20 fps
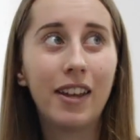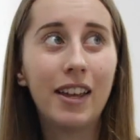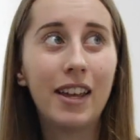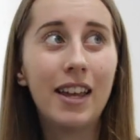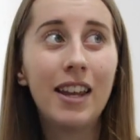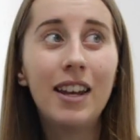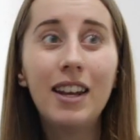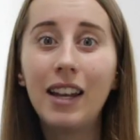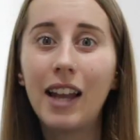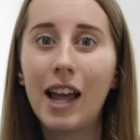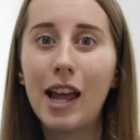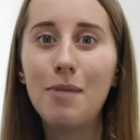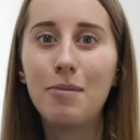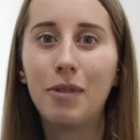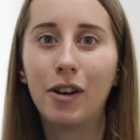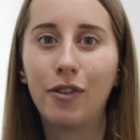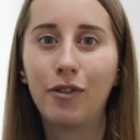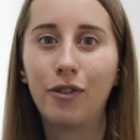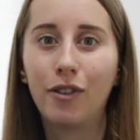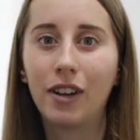in
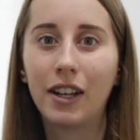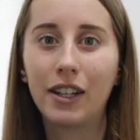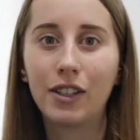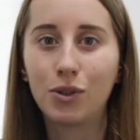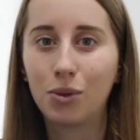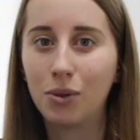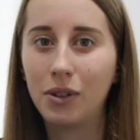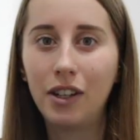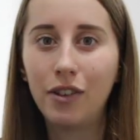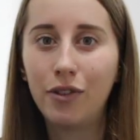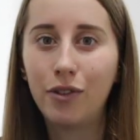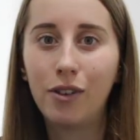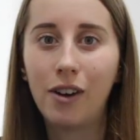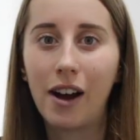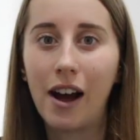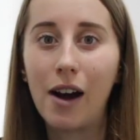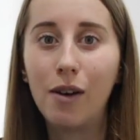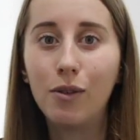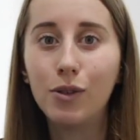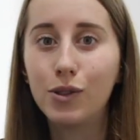labor for like 24
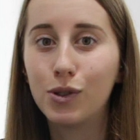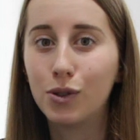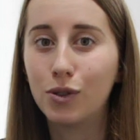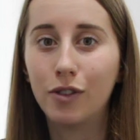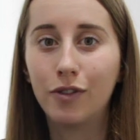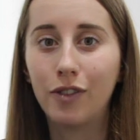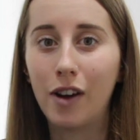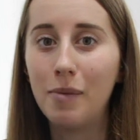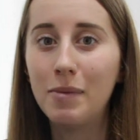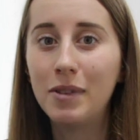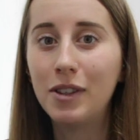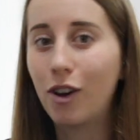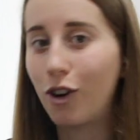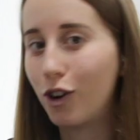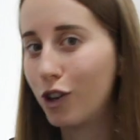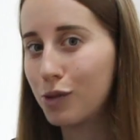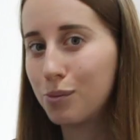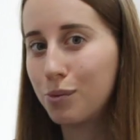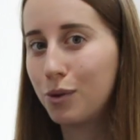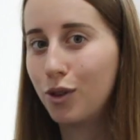hours, or if I'm in the
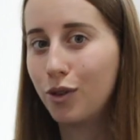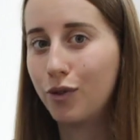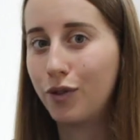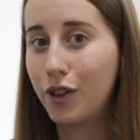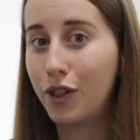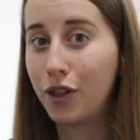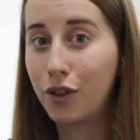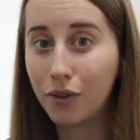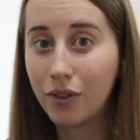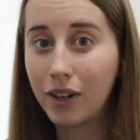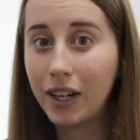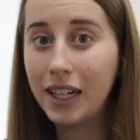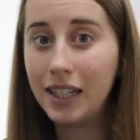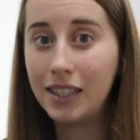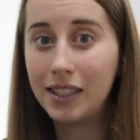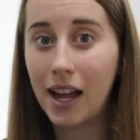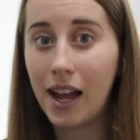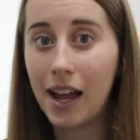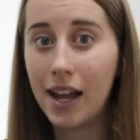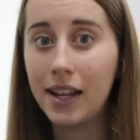hospital for 3
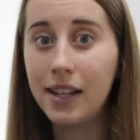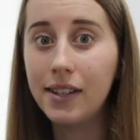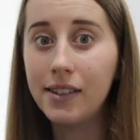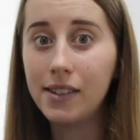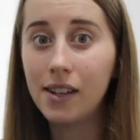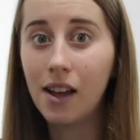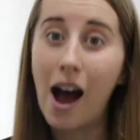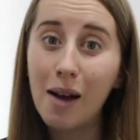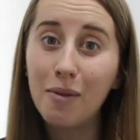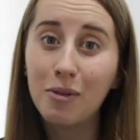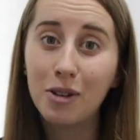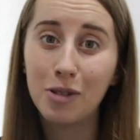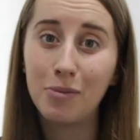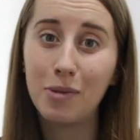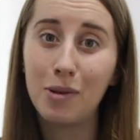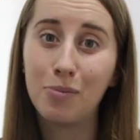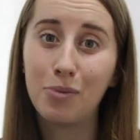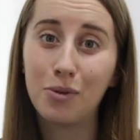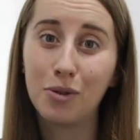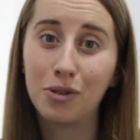days, I'm gonna
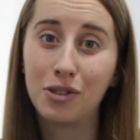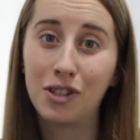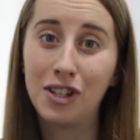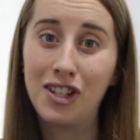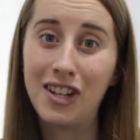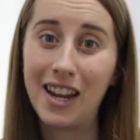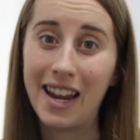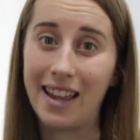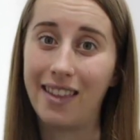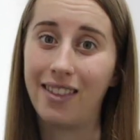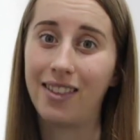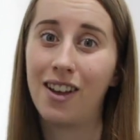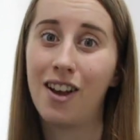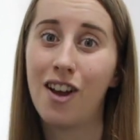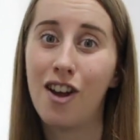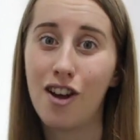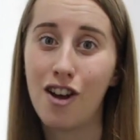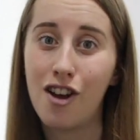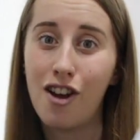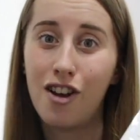be bored to
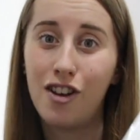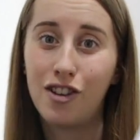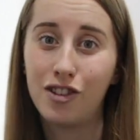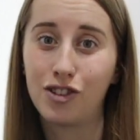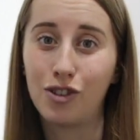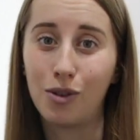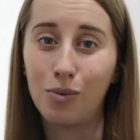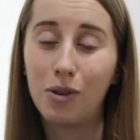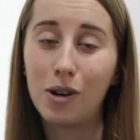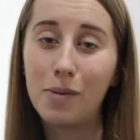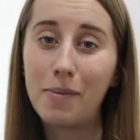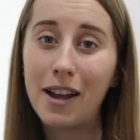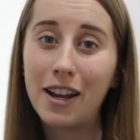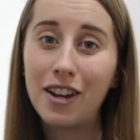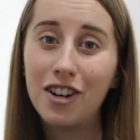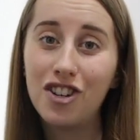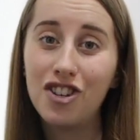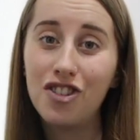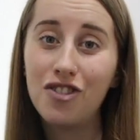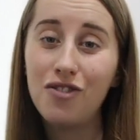death. So what am I
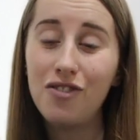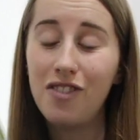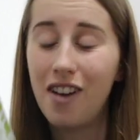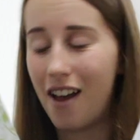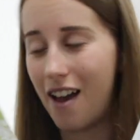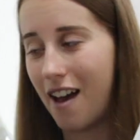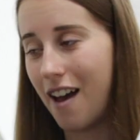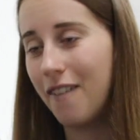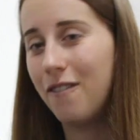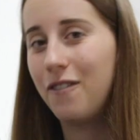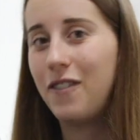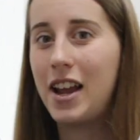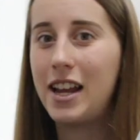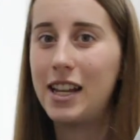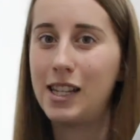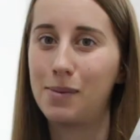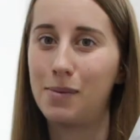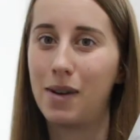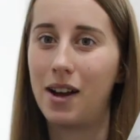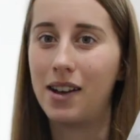gonna do? A
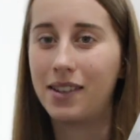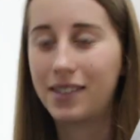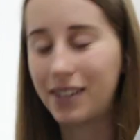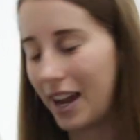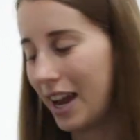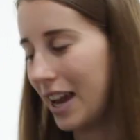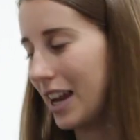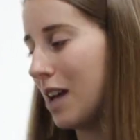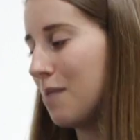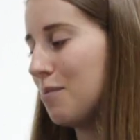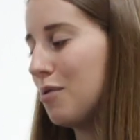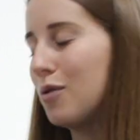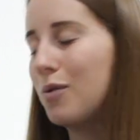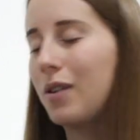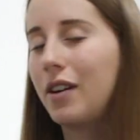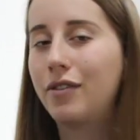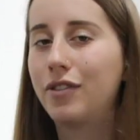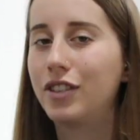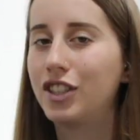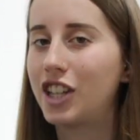face mask. And I bought
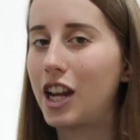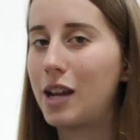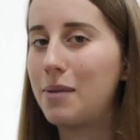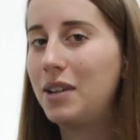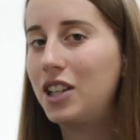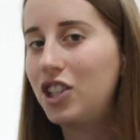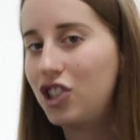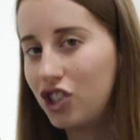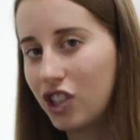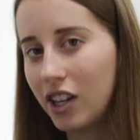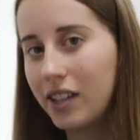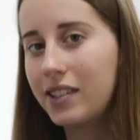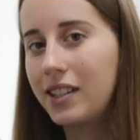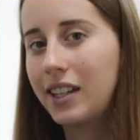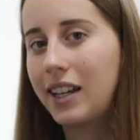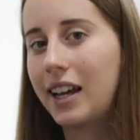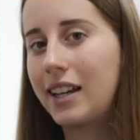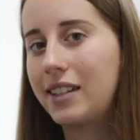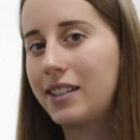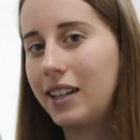one for Jamie just
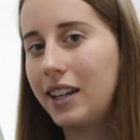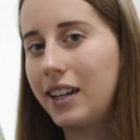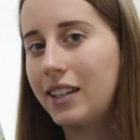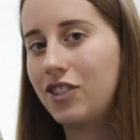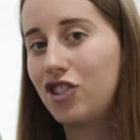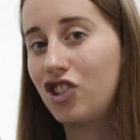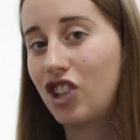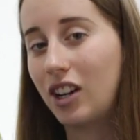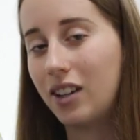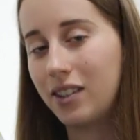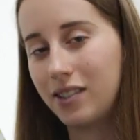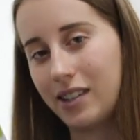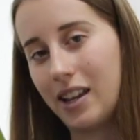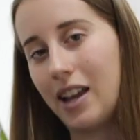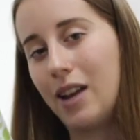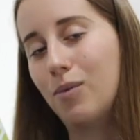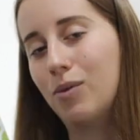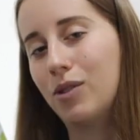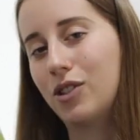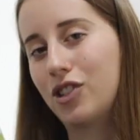in case he gets jealous
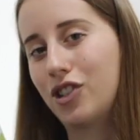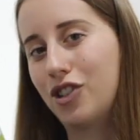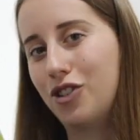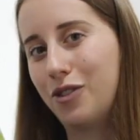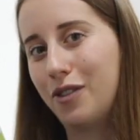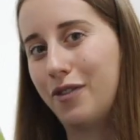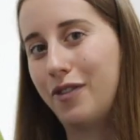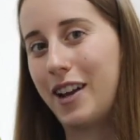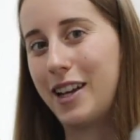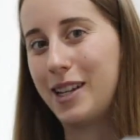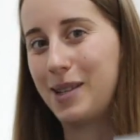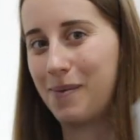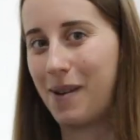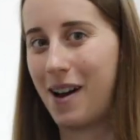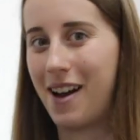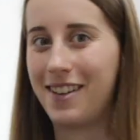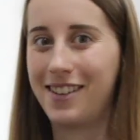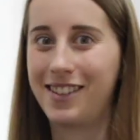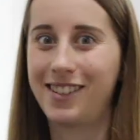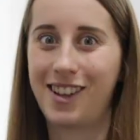and wants to do a face
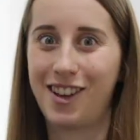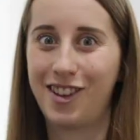mask.